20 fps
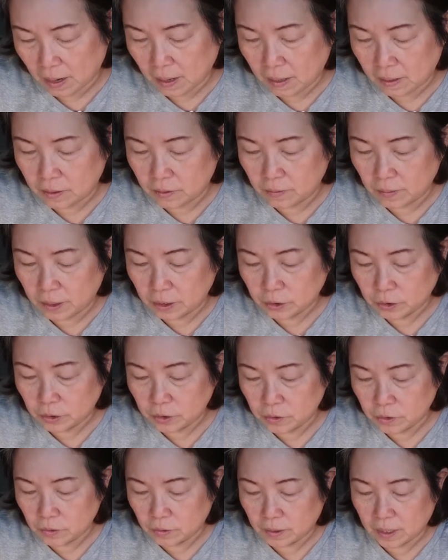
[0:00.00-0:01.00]
You make sure
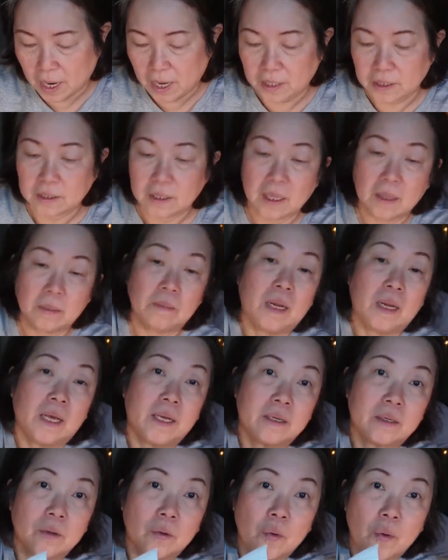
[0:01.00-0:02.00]
you cut them
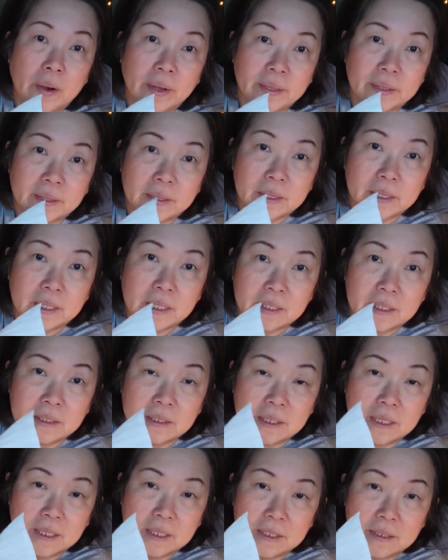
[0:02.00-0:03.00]
like quite
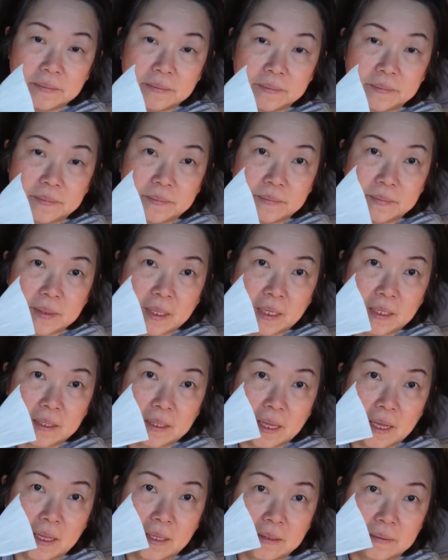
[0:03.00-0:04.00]
thinly, like
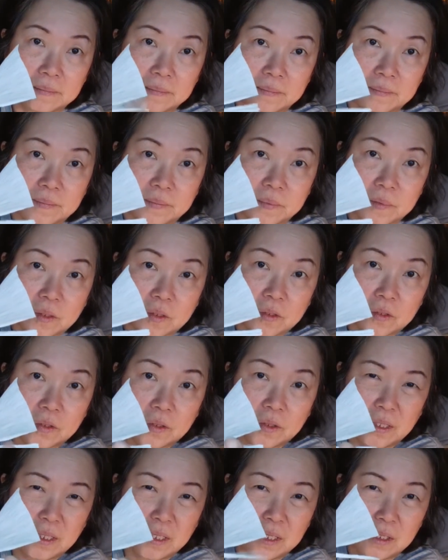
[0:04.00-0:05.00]
that. So
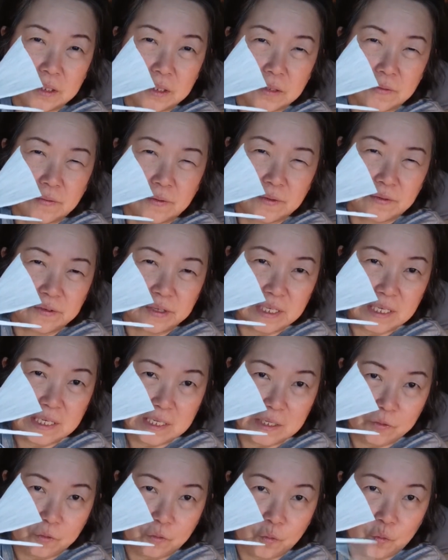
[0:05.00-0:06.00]
it looks
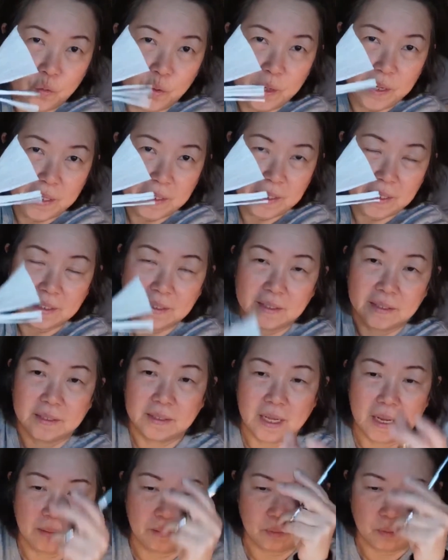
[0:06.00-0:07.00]
really weird at this
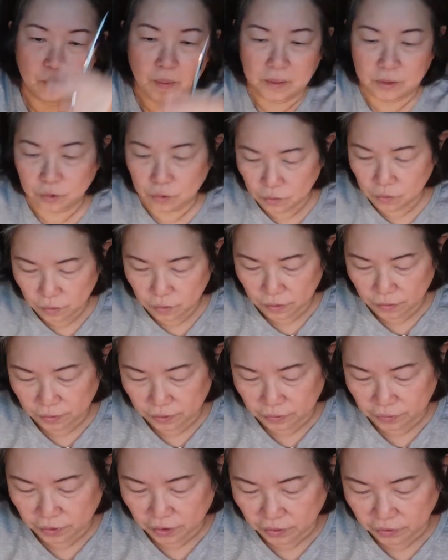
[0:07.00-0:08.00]
time, but don't worry,
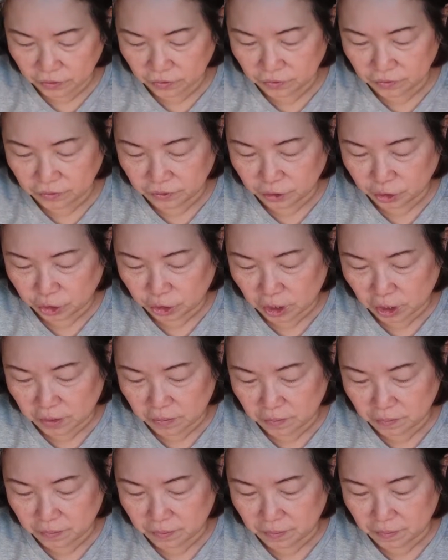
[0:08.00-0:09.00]
we're going to
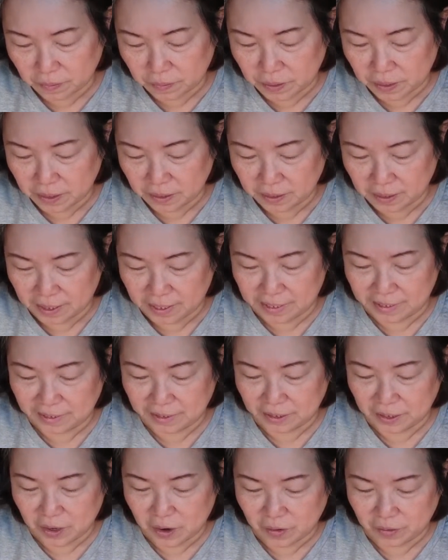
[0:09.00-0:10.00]
shape the beard
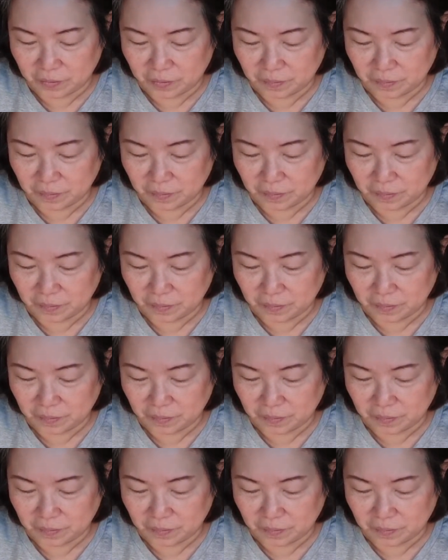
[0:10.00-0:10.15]
later on.